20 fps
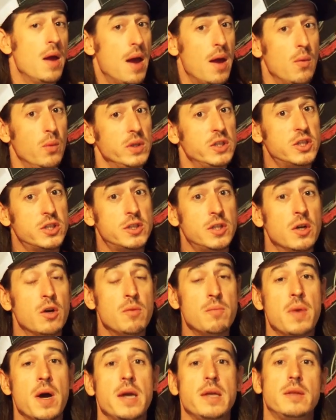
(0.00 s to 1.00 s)
and we
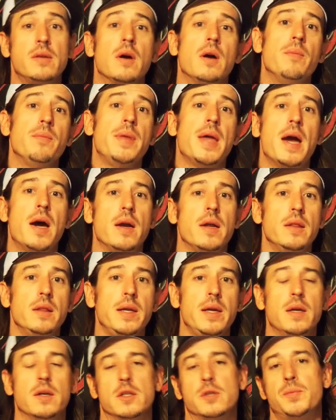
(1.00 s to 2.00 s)
still might dumb down in
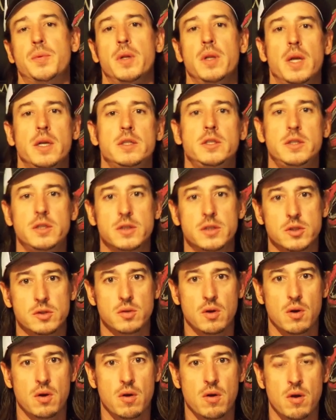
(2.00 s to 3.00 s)
liters, but let's just
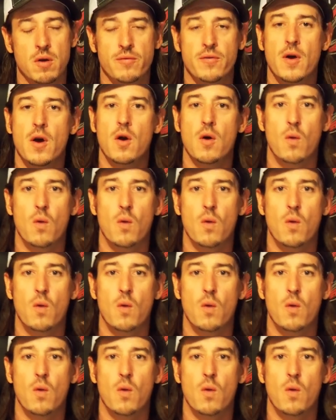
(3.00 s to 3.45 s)
start off,